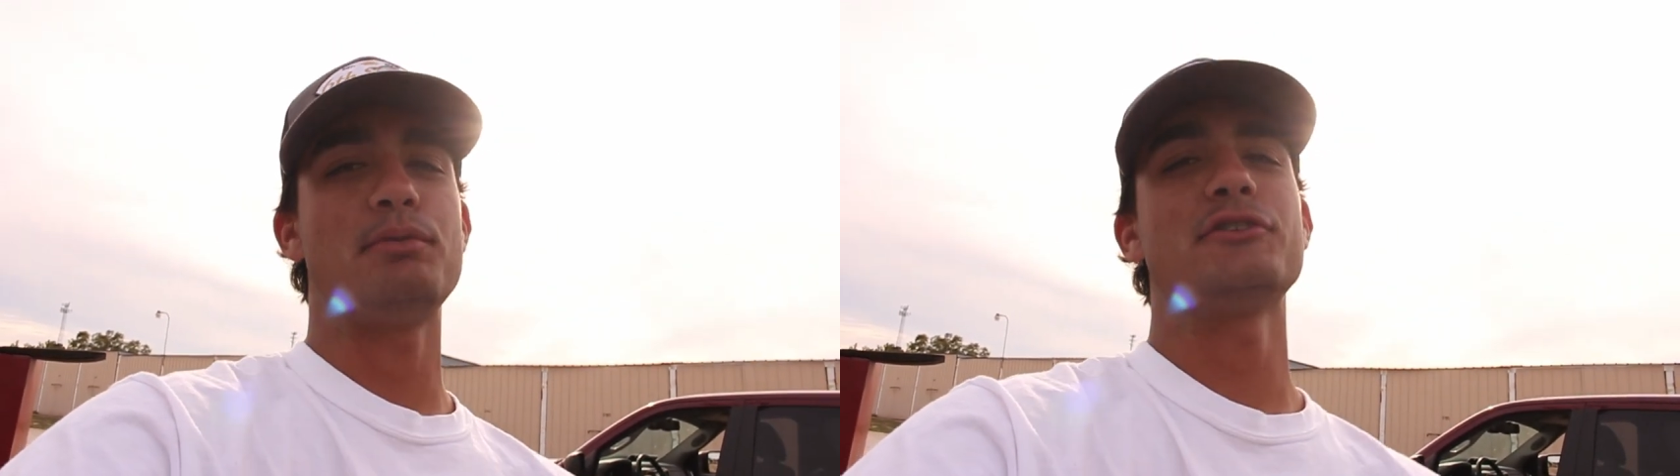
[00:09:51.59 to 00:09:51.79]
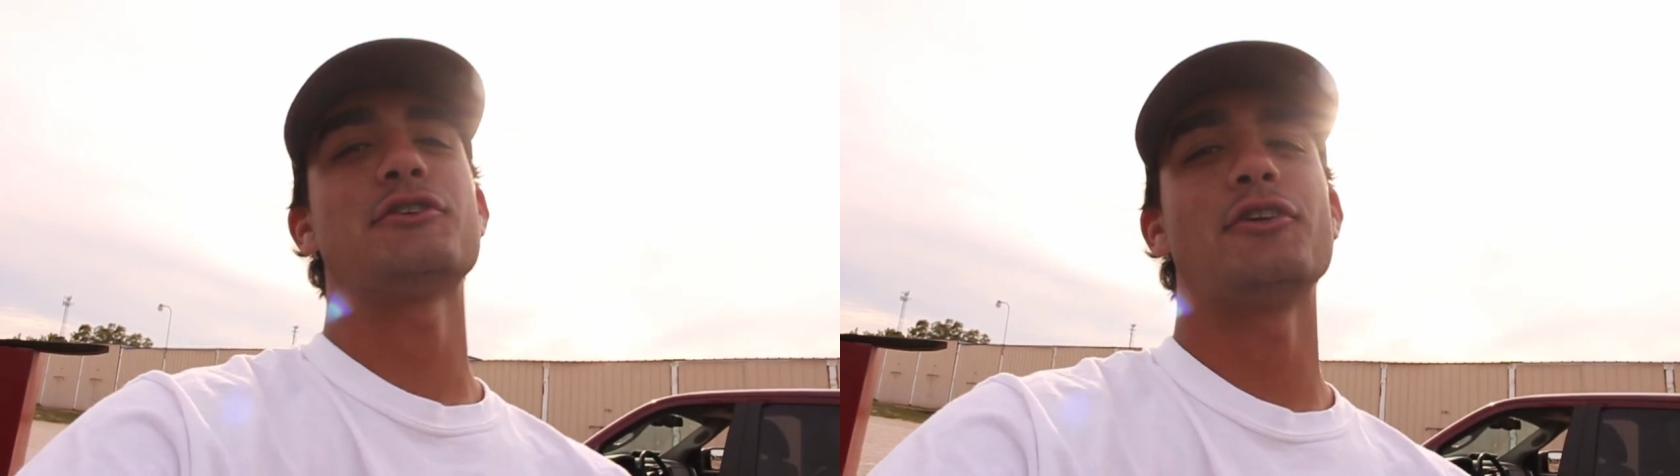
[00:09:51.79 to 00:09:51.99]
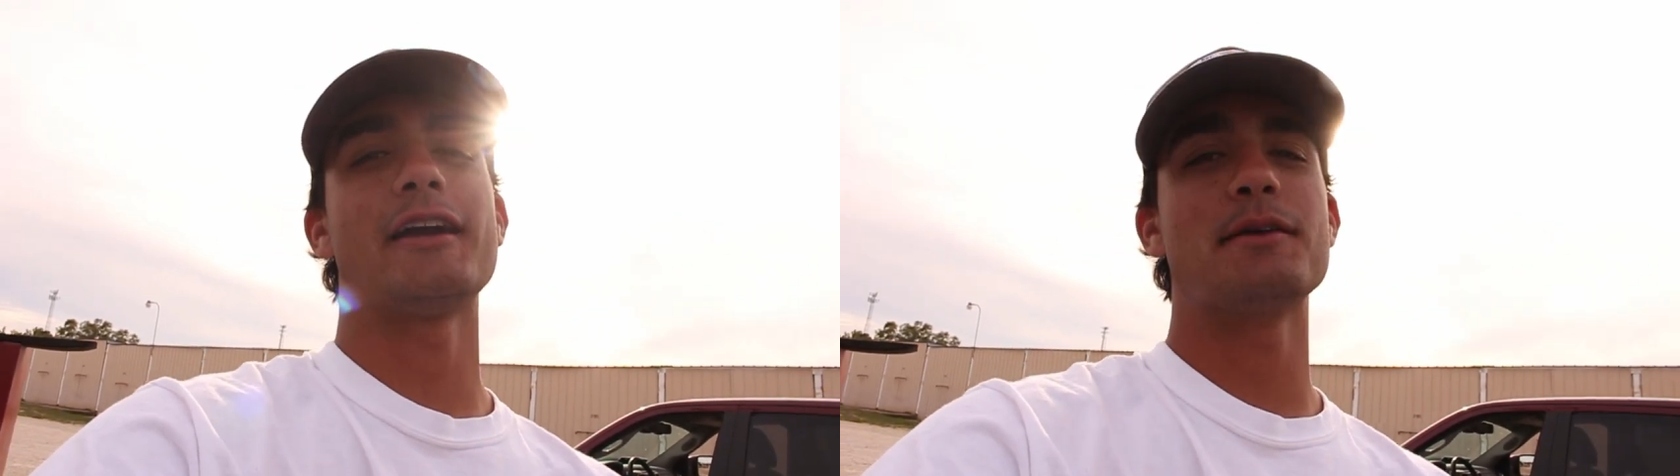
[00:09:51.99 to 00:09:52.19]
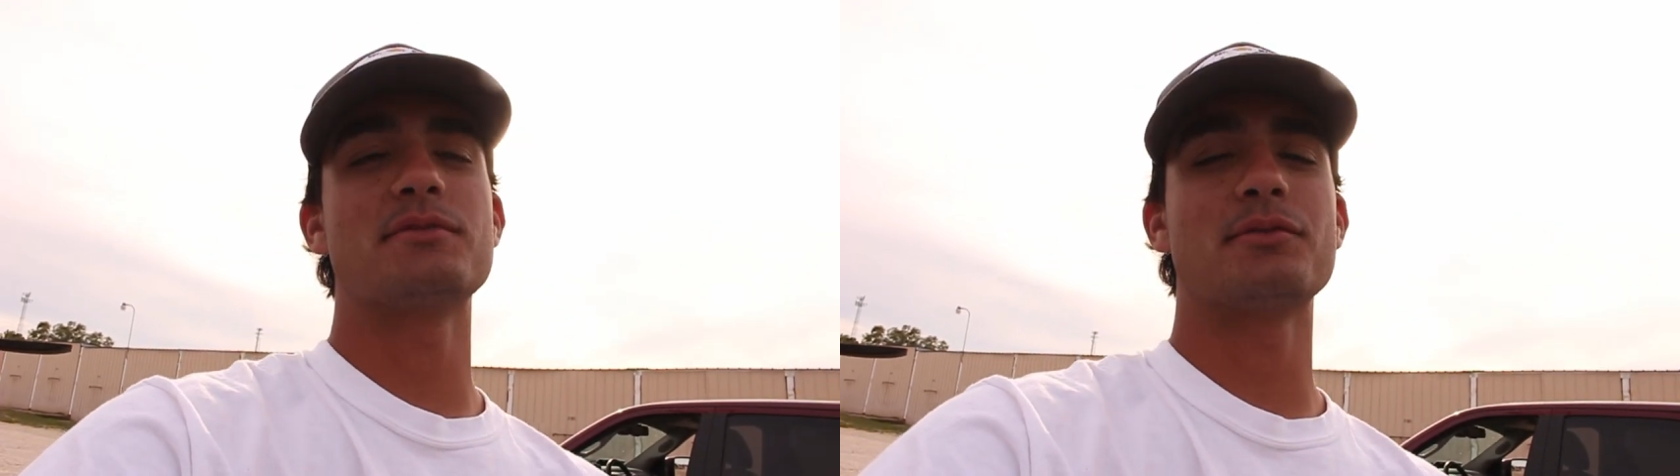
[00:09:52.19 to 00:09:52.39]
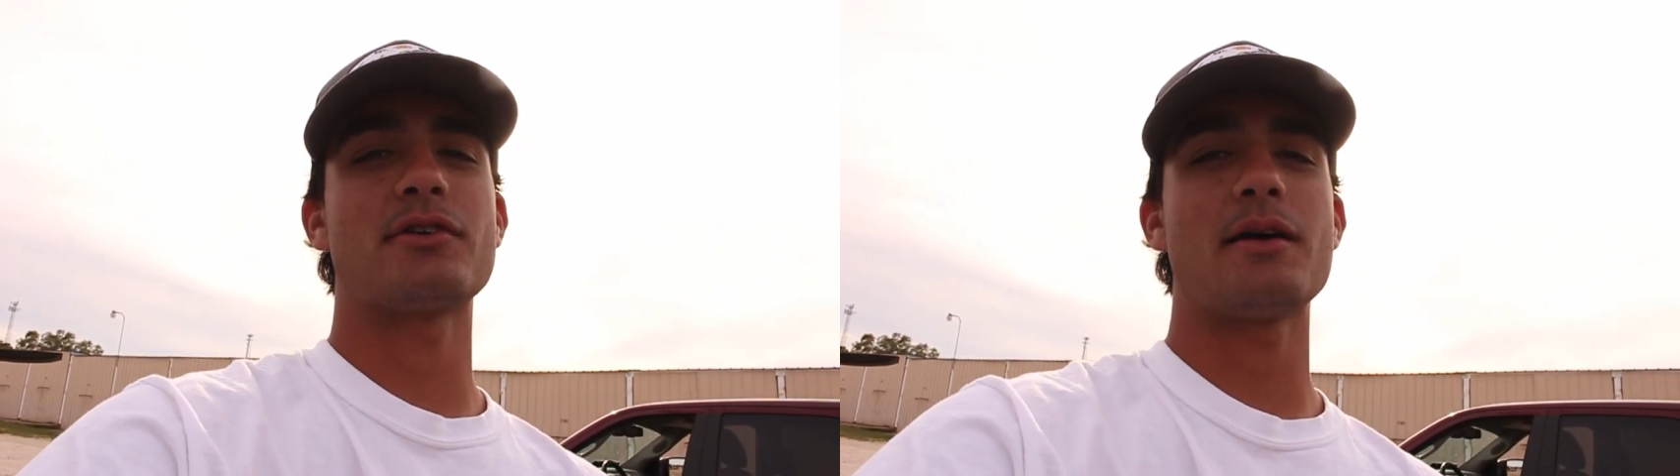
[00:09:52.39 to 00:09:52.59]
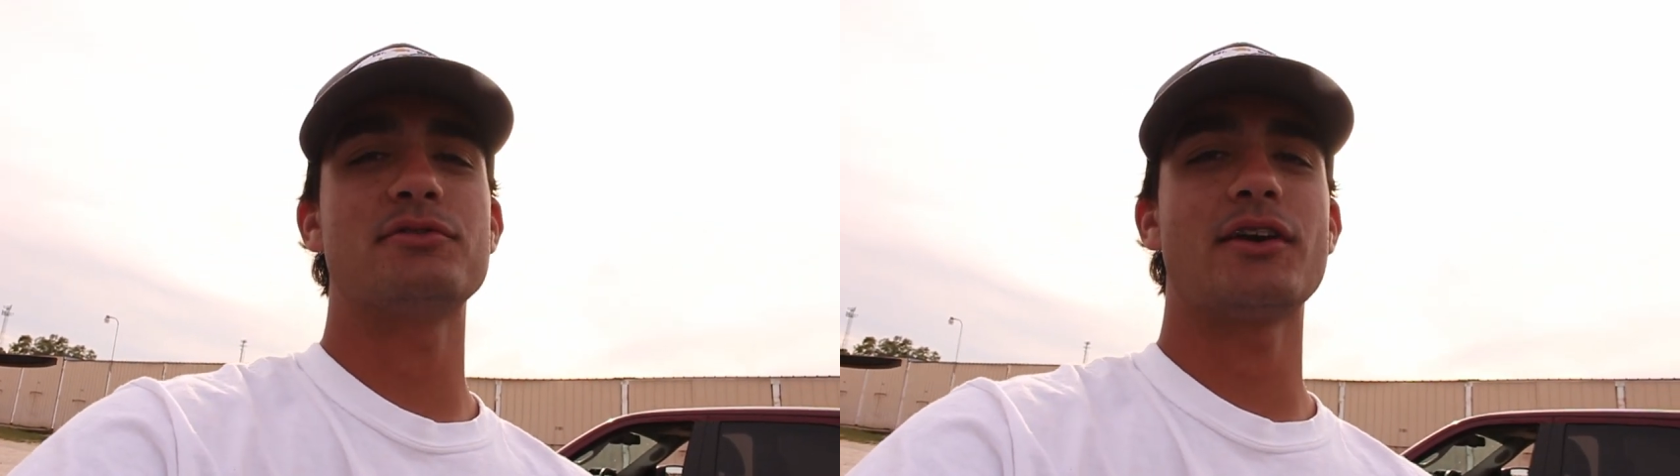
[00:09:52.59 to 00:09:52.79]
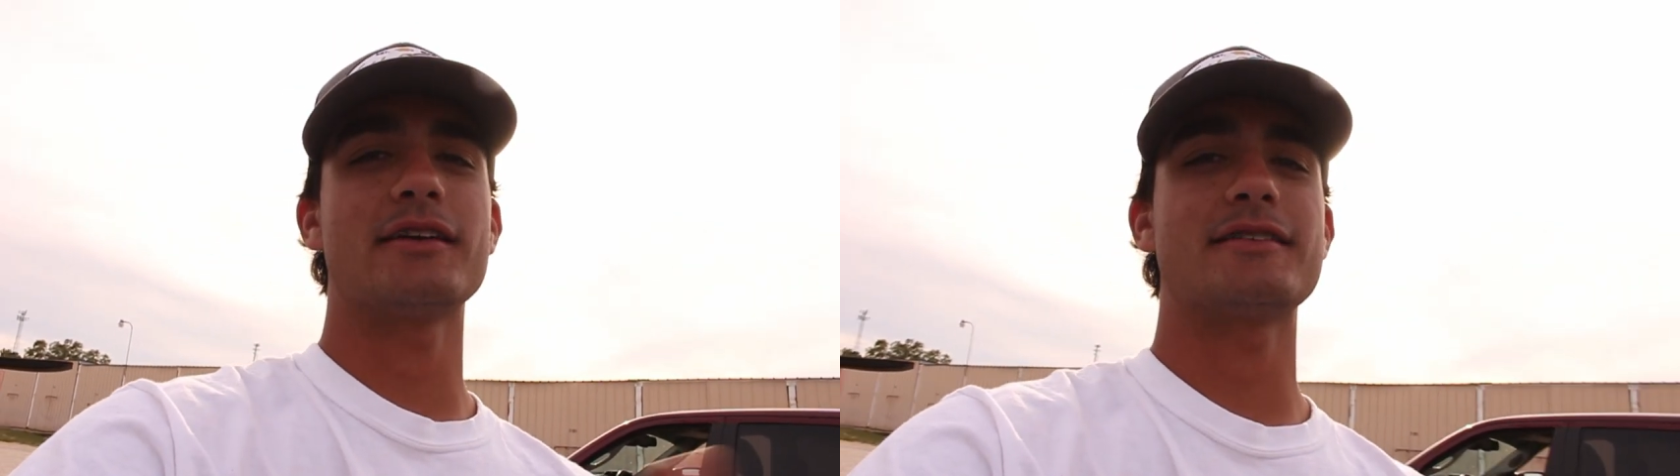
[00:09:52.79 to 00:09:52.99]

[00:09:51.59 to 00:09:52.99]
Be sure to like and subscribe so you guys